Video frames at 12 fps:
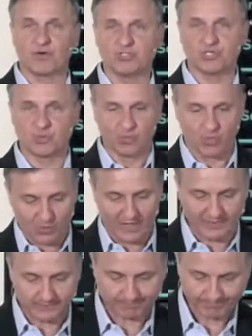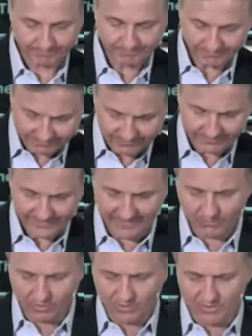version real quick,
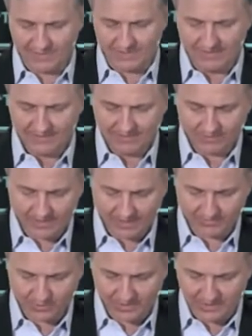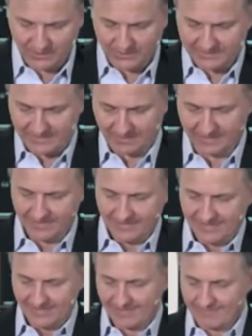and we'll uh, we'll come to a close here.
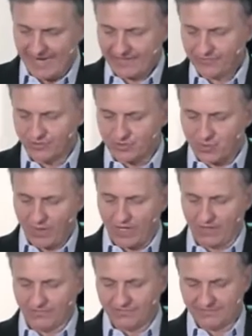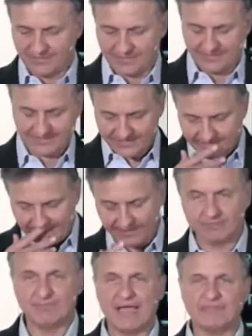Uh, Matthew 12. Let's see.
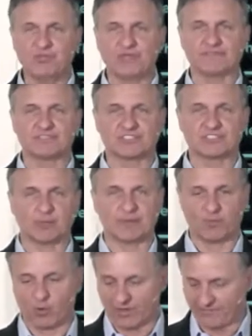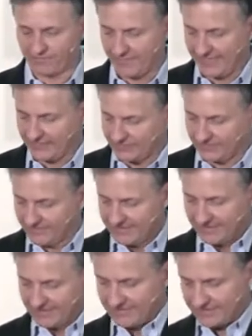Matthew gives us a little bit more information
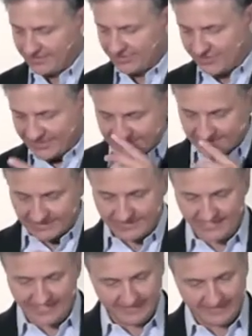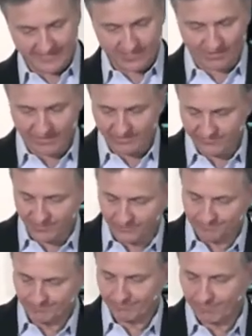that Jesus had said in that grain field.